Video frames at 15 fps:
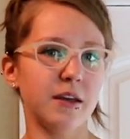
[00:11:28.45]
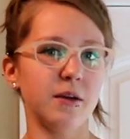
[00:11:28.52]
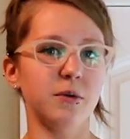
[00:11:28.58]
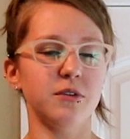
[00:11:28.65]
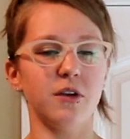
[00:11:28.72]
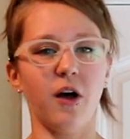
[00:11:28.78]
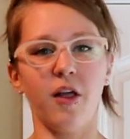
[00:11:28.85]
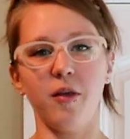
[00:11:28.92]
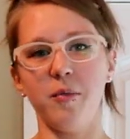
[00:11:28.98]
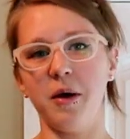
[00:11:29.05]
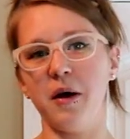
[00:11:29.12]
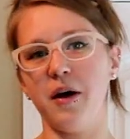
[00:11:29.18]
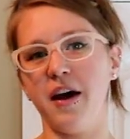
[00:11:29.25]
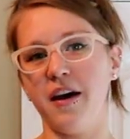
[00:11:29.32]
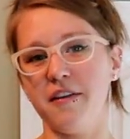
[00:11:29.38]
It was all
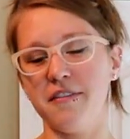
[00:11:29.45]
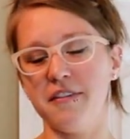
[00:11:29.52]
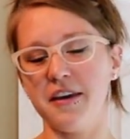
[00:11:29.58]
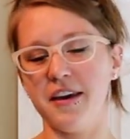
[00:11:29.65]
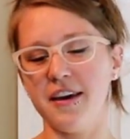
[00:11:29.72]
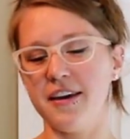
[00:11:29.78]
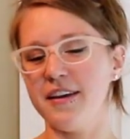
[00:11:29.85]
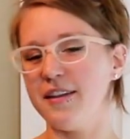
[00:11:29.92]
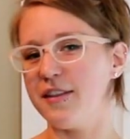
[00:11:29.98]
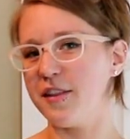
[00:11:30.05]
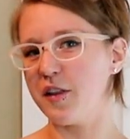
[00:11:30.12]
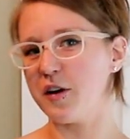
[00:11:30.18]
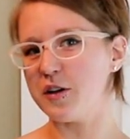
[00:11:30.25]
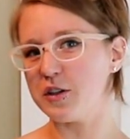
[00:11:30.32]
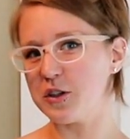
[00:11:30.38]
about having
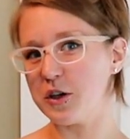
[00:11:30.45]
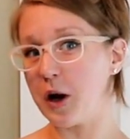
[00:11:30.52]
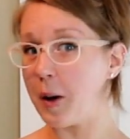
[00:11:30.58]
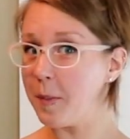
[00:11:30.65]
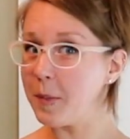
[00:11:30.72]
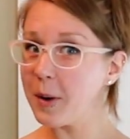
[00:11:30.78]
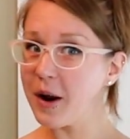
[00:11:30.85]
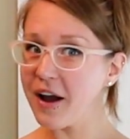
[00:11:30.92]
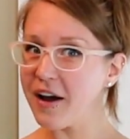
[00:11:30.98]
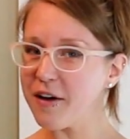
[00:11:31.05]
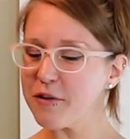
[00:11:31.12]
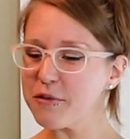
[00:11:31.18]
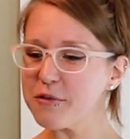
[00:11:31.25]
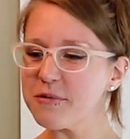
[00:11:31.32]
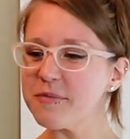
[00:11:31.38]
larger upper
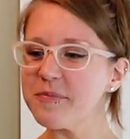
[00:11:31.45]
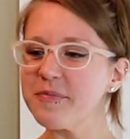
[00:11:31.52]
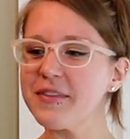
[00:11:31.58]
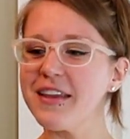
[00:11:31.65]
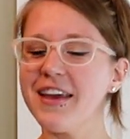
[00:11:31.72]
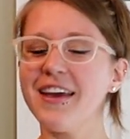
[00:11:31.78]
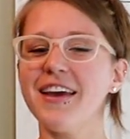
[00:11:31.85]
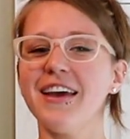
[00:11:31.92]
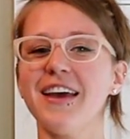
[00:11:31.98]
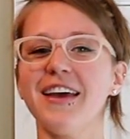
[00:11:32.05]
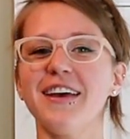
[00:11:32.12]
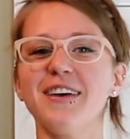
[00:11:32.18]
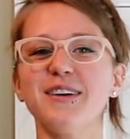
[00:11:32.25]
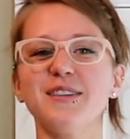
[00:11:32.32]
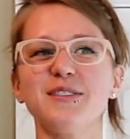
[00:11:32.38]
half.
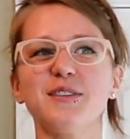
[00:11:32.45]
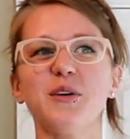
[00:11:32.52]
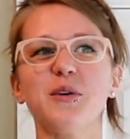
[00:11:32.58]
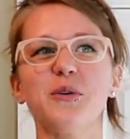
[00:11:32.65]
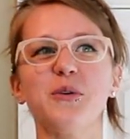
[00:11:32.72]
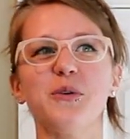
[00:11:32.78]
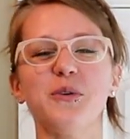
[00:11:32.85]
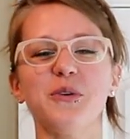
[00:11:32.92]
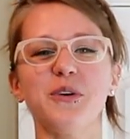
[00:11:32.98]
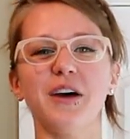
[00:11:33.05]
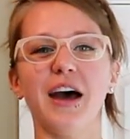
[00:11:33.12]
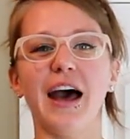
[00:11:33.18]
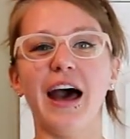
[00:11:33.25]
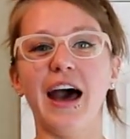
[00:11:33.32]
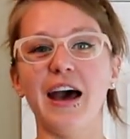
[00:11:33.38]
So
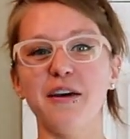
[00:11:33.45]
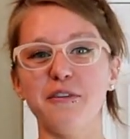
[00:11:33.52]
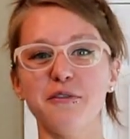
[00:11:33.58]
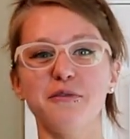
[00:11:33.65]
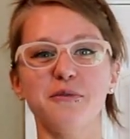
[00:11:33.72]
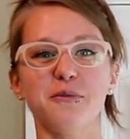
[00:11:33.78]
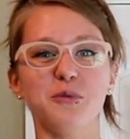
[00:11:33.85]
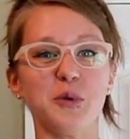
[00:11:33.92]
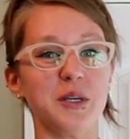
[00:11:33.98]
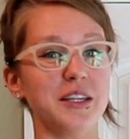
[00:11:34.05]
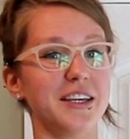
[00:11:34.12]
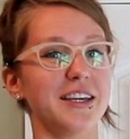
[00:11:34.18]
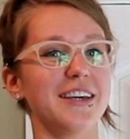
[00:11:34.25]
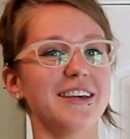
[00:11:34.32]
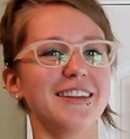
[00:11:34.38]
I've
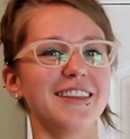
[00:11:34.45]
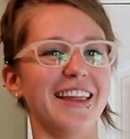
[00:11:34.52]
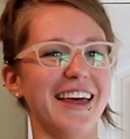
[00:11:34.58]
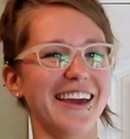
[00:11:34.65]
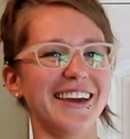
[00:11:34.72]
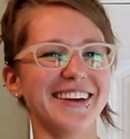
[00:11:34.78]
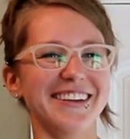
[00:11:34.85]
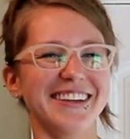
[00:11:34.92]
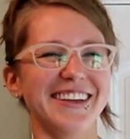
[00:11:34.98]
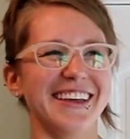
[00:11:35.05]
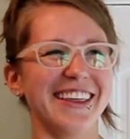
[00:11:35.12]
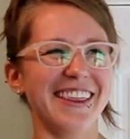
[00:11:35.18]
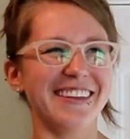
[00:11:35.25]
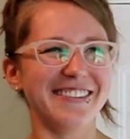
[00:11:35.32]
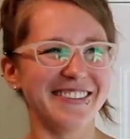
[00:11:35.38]
really liked
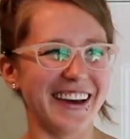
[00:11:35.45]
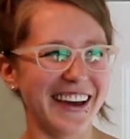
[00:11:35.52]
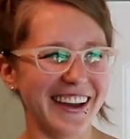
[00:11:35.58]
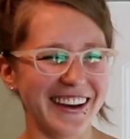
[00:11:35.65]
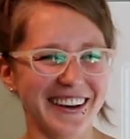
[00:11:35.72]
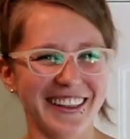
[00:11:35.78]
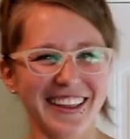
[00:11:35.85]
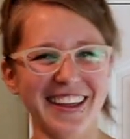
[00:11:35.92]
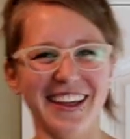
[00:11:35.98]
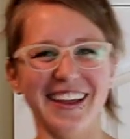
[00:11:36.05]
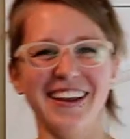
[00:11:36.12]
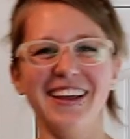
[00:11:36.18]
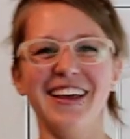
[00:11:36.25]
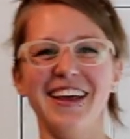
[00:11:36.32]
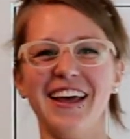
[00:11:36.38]
the fact
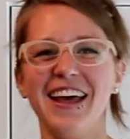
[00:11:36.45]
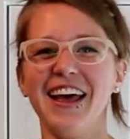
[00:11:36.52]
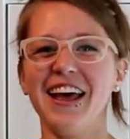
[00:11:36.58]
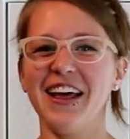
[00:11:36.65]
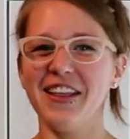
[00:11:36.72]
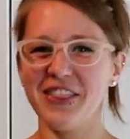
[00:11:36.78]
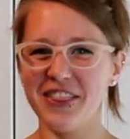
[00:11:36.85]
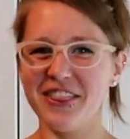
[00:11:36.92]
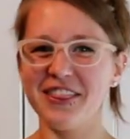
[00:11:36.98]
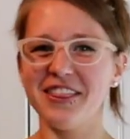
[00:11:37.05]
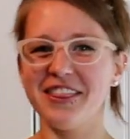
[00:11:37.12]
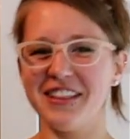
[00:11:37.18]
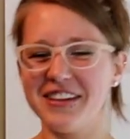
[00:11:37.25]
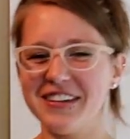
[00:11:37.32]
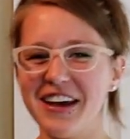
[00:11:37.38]
that
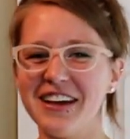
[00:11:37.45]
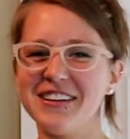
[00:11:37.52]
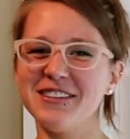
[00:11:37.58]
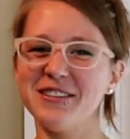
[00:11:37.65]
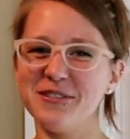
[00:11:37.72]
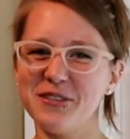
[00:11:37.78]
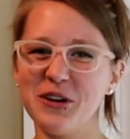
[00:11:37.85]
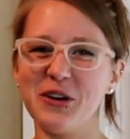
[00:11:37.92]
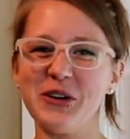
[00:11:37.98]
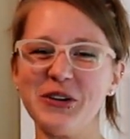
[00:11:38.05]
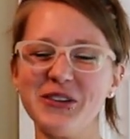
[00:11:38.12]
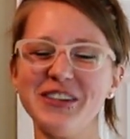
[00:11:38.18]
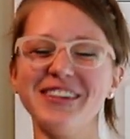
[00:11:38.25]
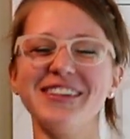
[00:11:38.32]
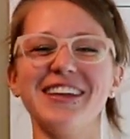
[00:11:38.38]
the tides have
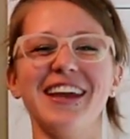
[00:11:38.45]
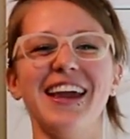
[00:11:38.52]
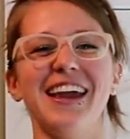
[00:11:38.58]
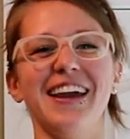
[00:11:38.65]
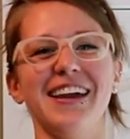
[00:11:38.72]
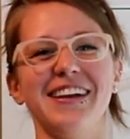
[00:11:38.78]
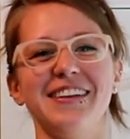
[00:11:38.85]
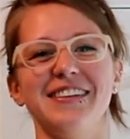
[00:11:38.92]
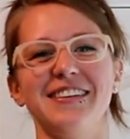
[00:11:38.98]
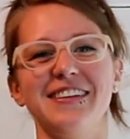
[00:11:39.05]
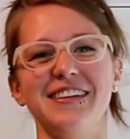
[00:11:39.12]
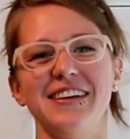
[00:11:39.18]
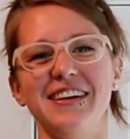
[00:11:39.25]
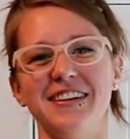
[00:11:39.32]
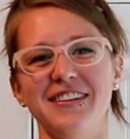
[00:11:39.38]
turned and
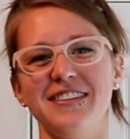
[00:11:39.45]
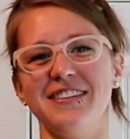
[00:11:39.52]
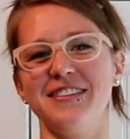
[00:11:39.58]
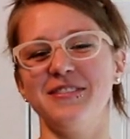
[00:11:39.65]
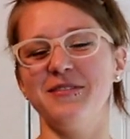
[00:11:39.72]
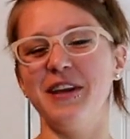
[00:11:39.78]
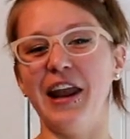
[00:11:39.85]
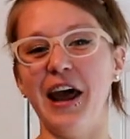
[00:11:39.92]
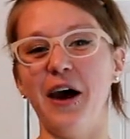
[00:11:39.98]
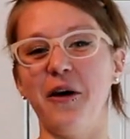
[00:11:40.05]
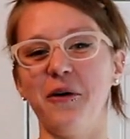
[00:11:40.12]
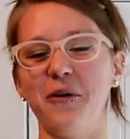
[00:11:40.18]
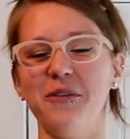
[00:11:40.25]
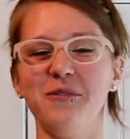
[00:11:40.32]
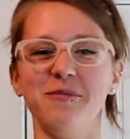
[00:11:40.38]
it's
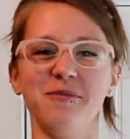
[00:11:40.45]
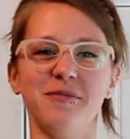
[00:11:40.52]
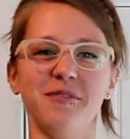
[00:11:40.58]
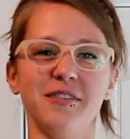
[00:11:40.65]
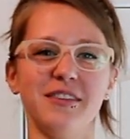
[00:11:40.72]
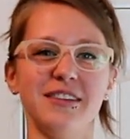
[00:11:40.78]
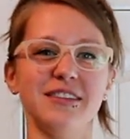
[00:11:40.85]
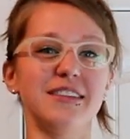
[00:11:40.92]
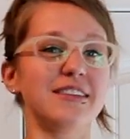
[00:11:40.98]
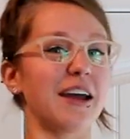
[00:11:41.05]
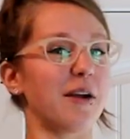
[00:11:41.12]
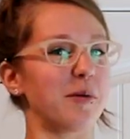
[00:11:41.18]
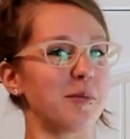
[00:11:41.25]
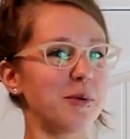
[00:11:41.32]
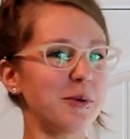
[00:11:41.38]
now
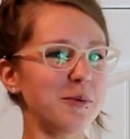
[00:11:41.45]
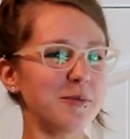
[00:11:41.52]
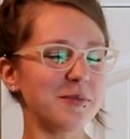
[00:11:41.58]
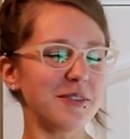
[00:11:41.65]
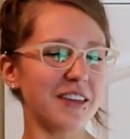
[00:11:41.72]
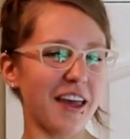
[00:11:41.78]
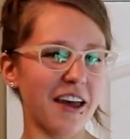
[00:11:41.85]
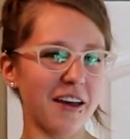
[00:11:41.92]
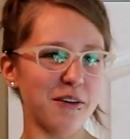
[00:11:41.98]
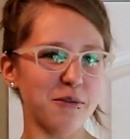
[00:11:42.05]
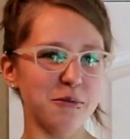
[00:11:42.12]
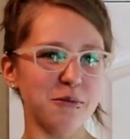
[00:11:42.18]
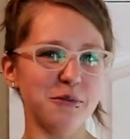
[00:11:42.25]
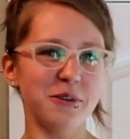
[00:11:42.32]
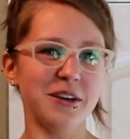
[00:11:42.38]
desirable to
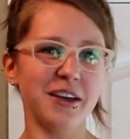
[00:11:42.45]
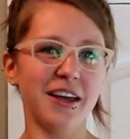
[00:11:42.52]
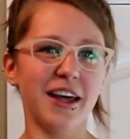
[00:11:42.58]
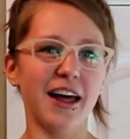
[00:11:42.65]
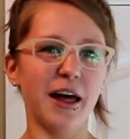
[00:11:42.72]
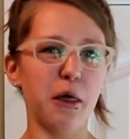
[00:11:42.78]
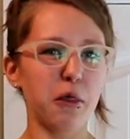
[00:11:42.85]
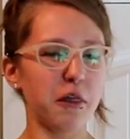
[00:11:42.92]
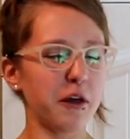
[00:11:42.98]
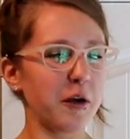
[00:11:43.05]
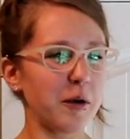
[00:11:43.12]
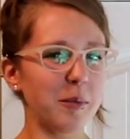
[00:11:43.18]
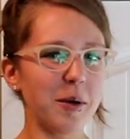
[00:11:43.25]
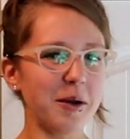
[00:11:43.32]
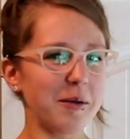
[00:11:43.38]
have a thicker
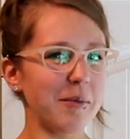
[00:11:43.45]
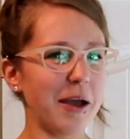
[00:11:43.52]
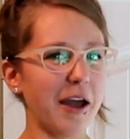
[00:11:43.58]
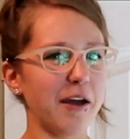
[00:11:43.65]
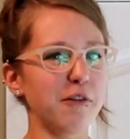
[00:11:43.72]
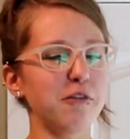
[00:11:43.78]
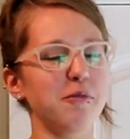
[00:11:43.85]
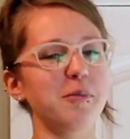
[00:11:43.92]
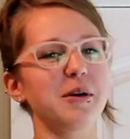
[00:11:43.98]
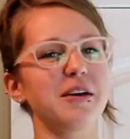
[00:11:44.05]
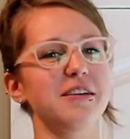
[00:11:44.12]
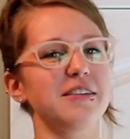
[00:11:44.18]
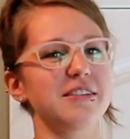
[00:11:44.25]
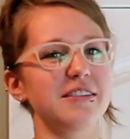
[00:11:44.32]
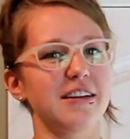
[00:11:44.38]
bottom half,
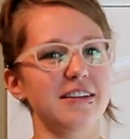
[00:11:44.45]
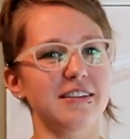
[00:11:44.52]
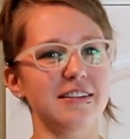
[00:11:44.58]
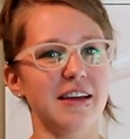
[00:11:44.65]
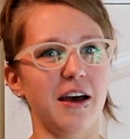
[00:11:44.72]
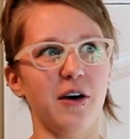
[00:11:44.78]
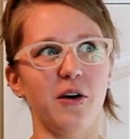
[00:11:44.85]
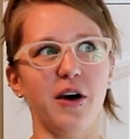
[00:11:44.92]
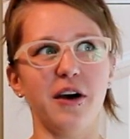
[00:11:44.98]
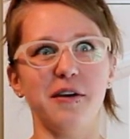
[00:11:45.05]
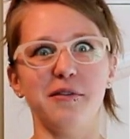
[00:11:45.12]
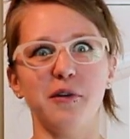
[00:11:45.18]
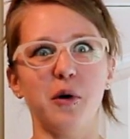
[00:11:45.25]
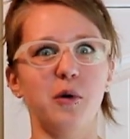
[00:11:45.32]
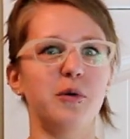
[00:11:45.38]
because that's how
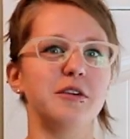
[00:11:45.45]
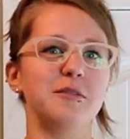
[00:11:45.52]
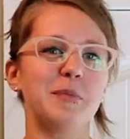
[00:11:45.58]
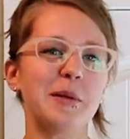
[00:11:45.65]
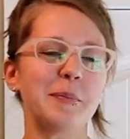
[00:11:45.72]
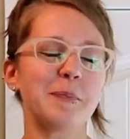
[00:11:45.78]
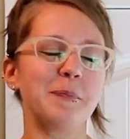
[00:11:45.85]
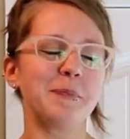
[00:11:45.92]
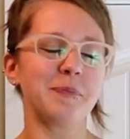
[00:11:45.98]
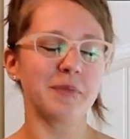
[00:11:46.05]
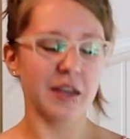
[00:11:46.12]
I've always been.